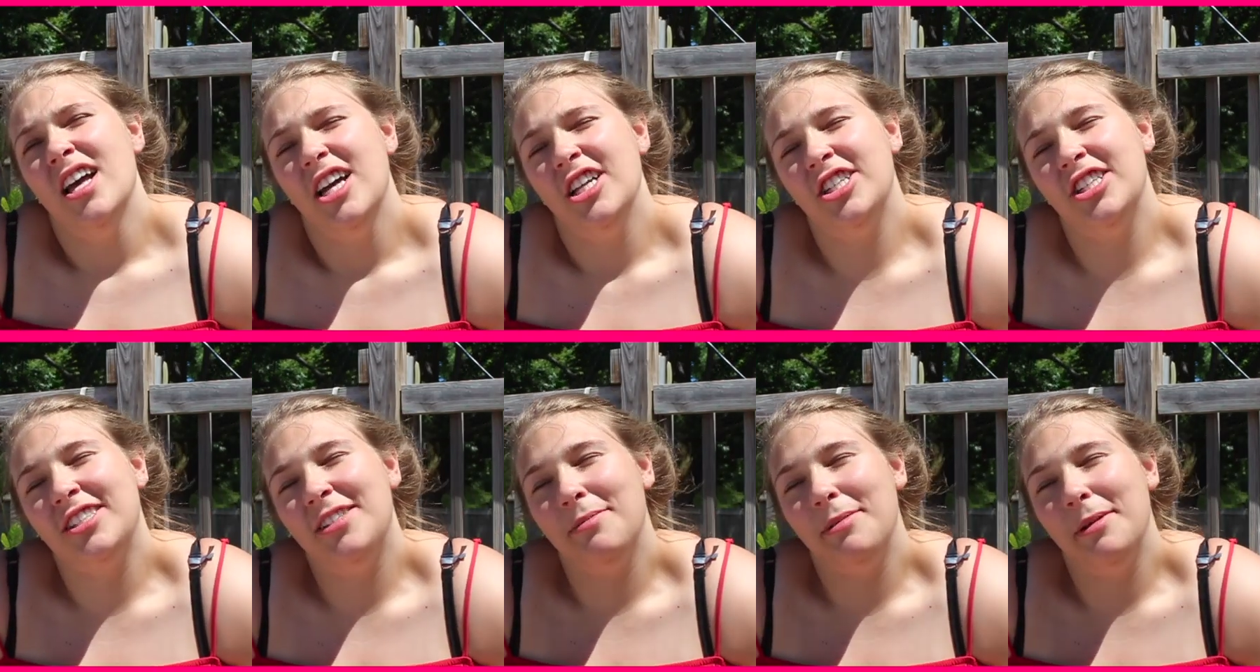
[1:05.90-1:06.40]
a
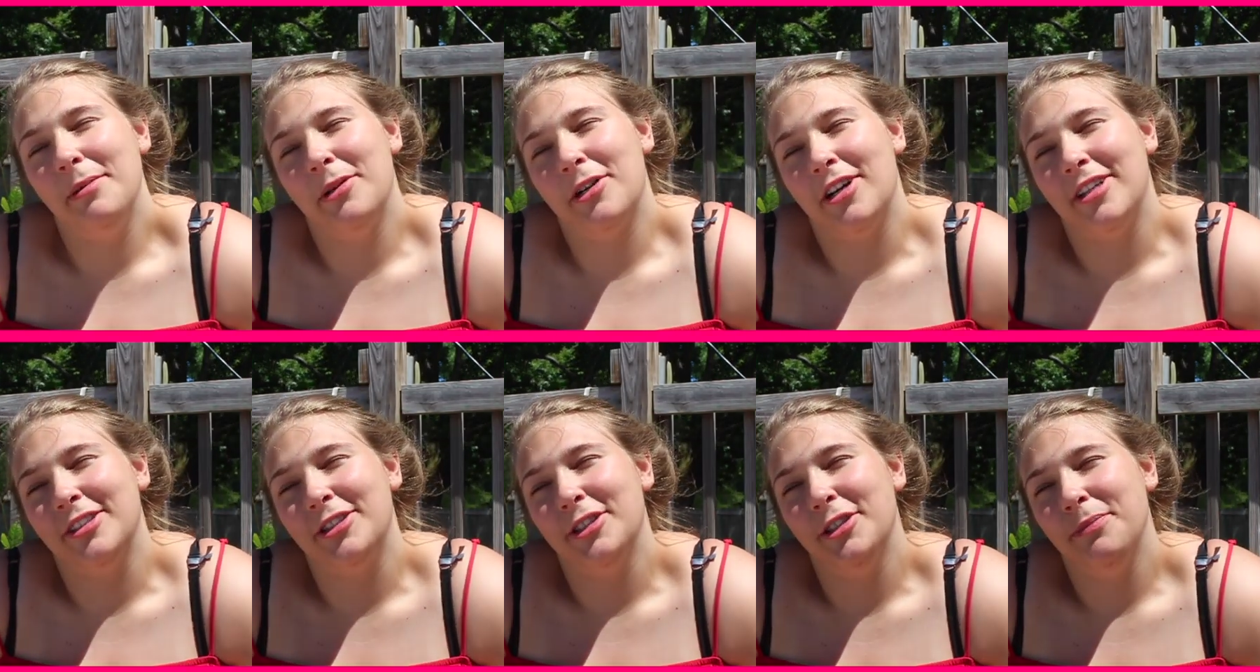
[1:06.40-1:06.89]
Justin Bieber
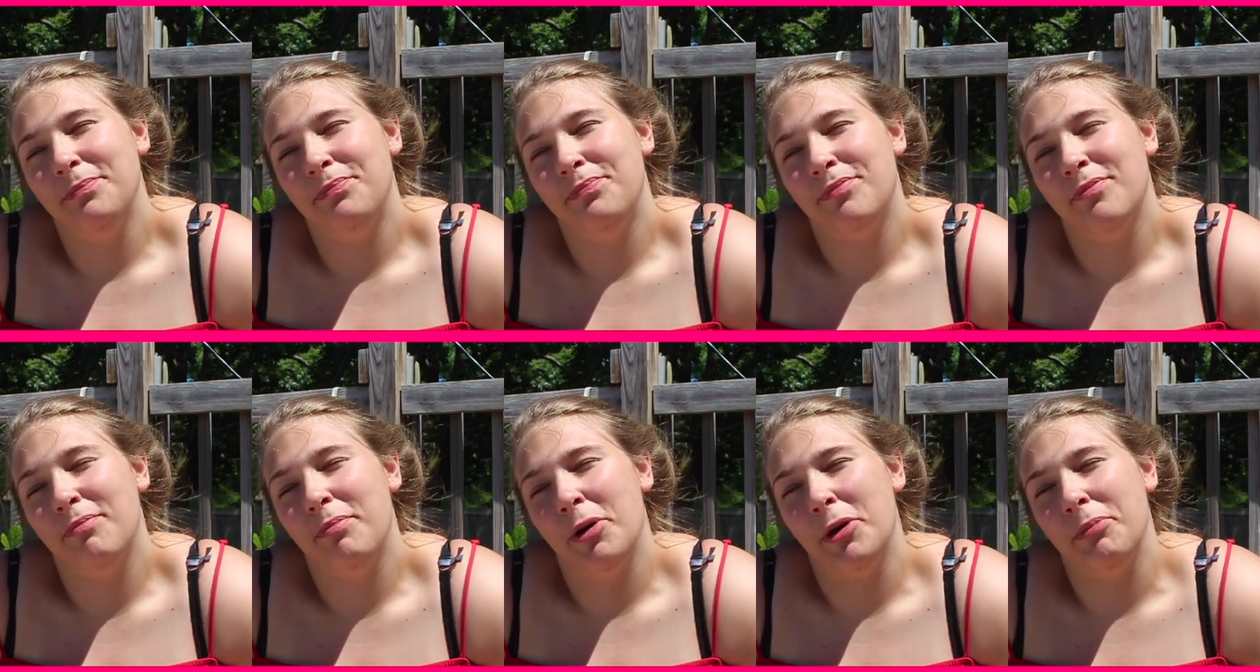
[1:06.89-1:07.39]
concert.
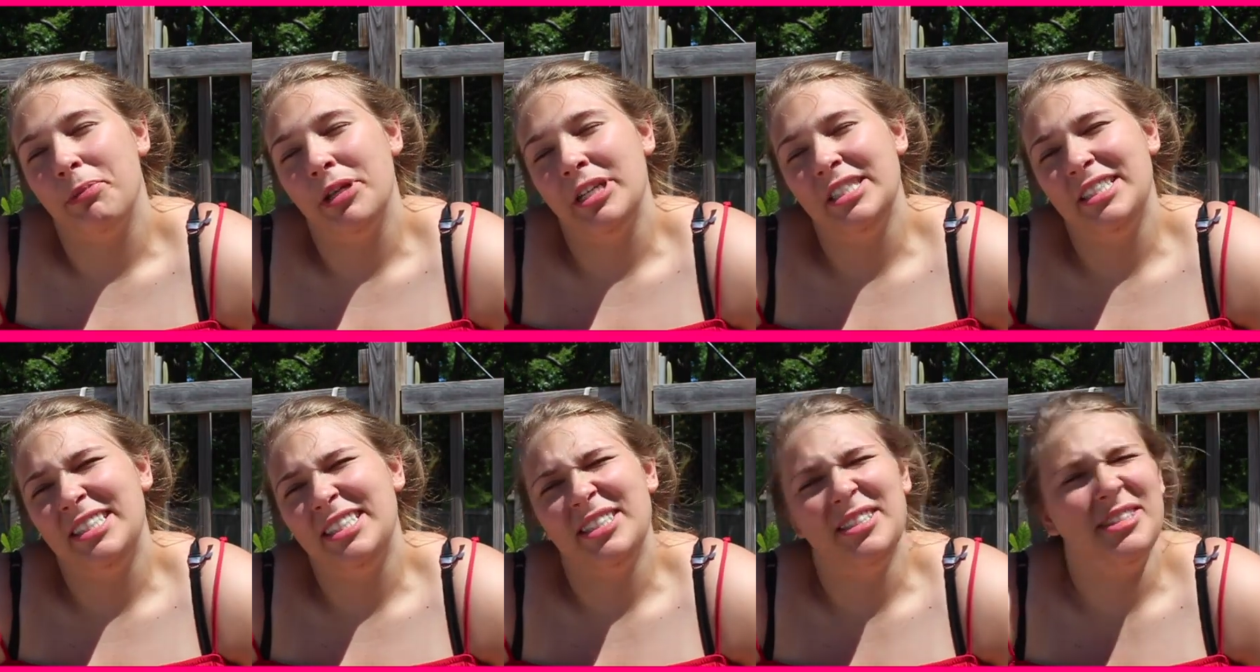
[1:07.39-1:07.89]

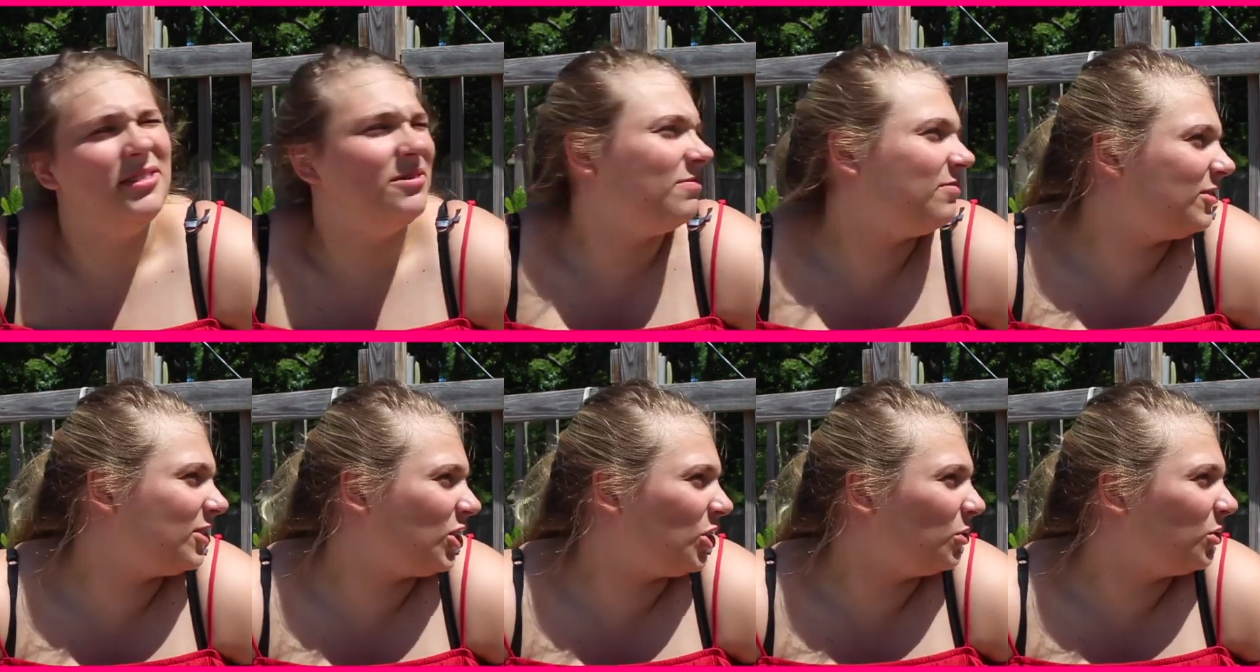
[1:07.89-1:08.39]
Purpose.
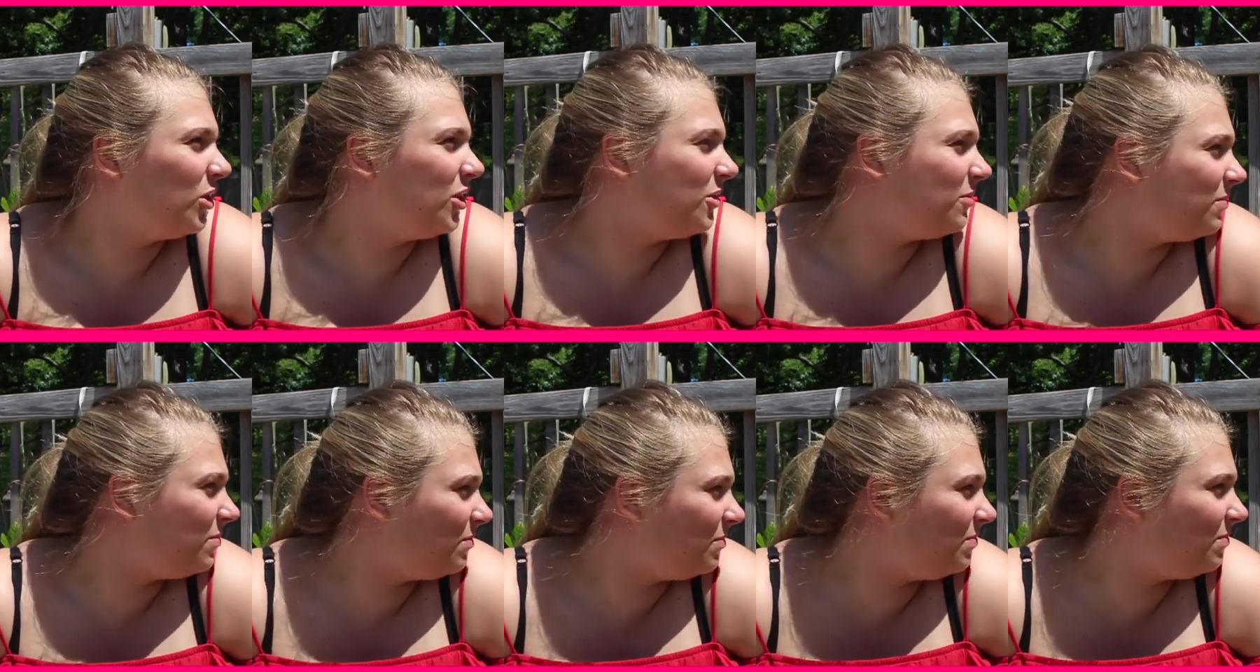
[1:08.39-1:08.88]
Tour.
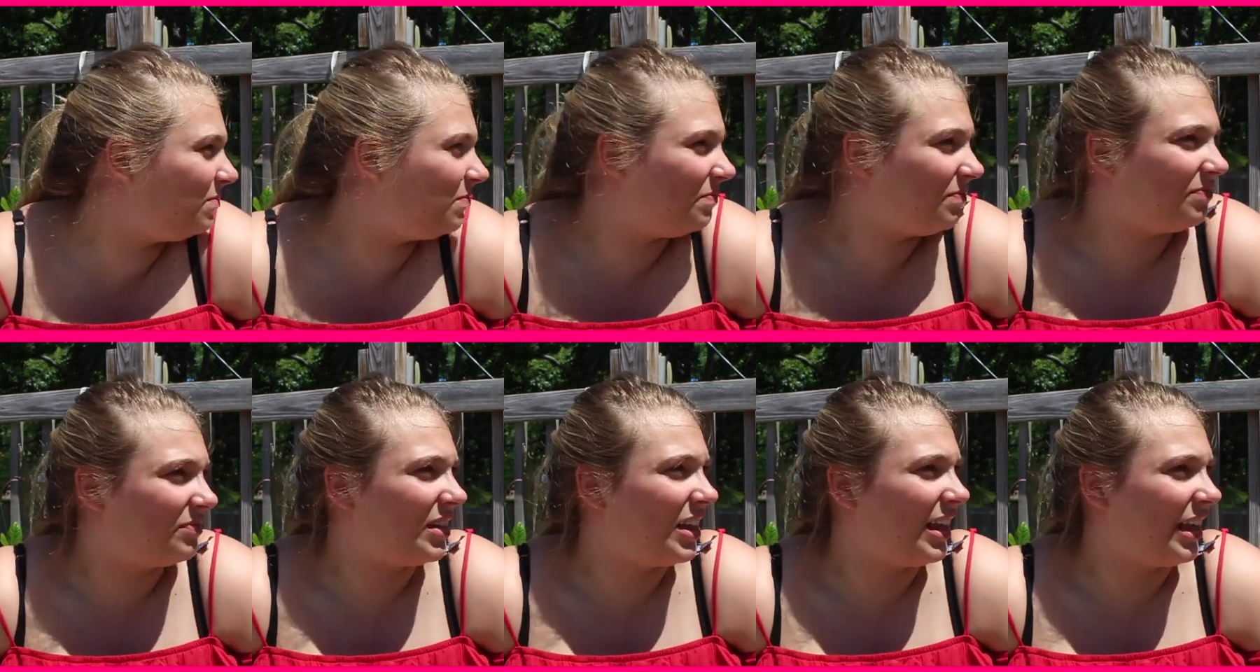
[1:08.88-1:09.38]

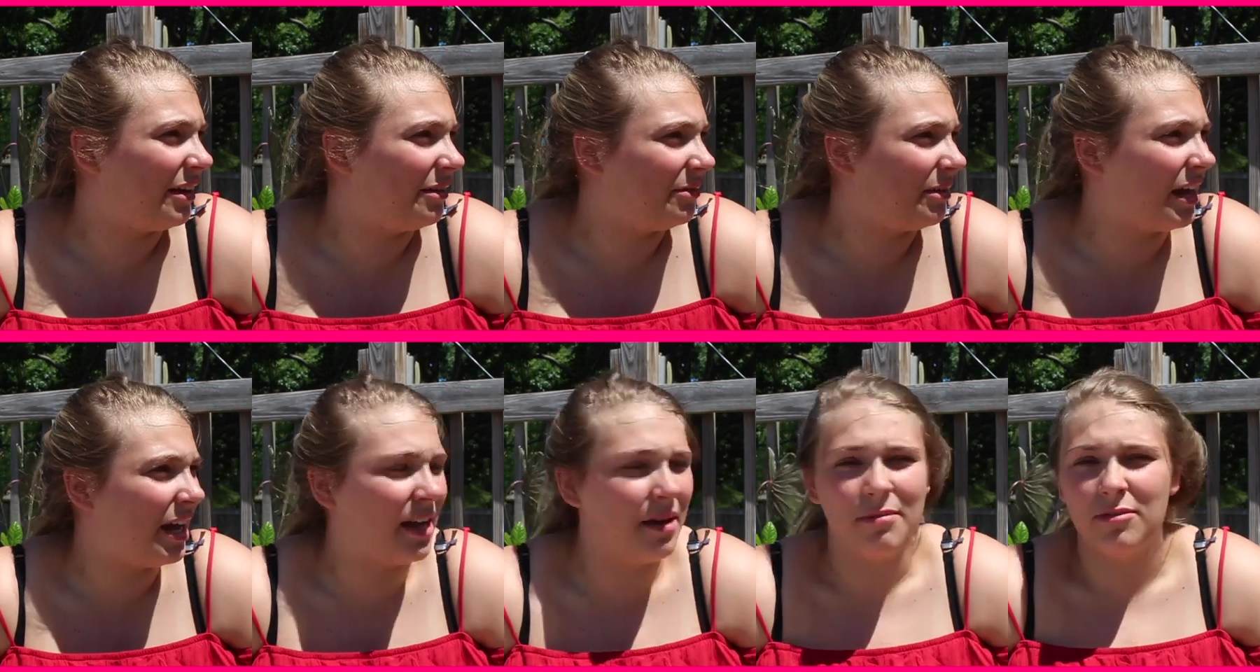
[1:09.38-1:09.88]
Yep,
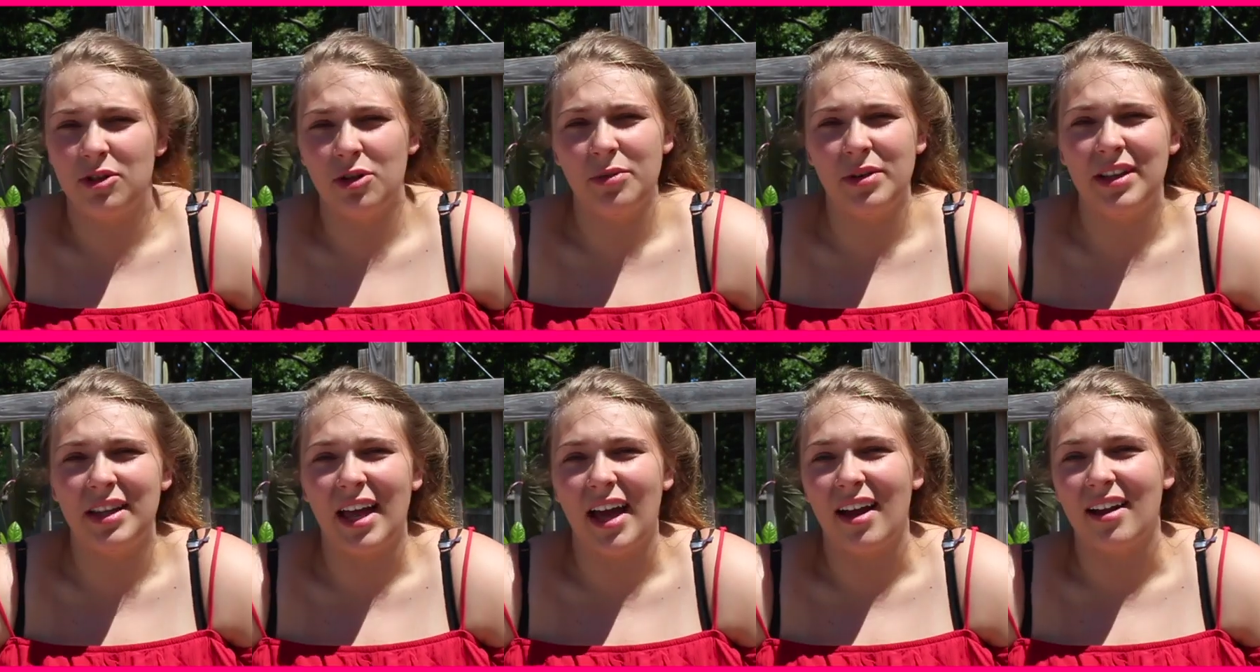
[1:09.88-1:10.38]
I am
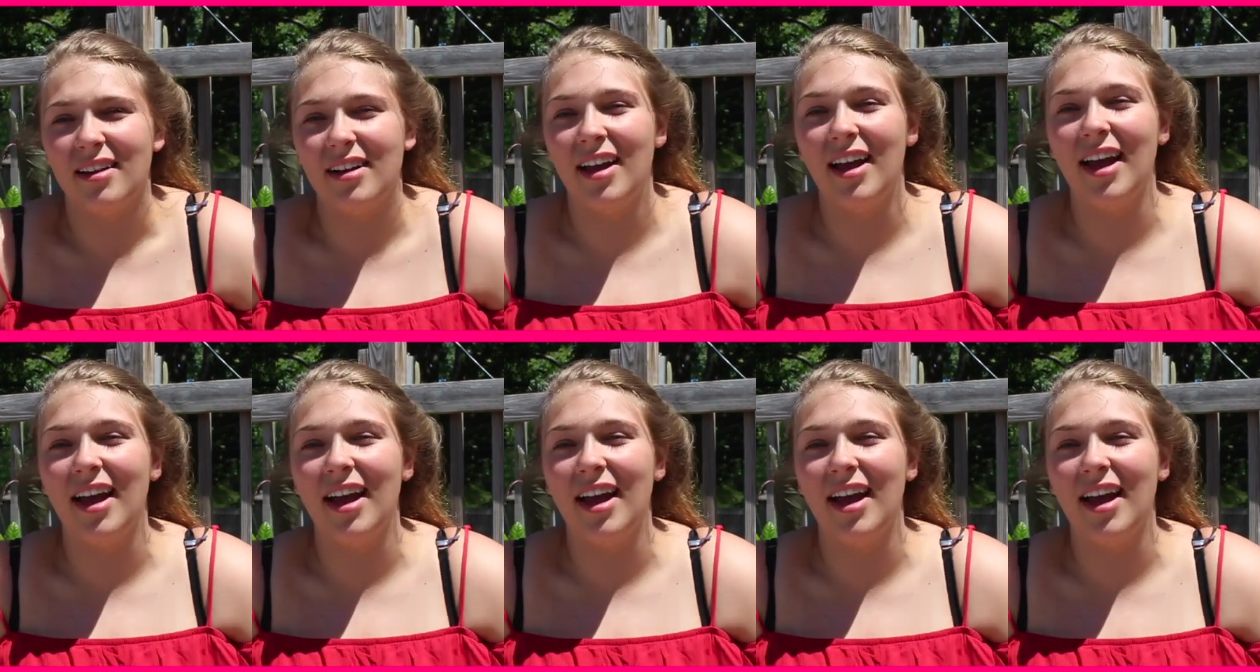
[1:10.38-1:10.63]
doing that.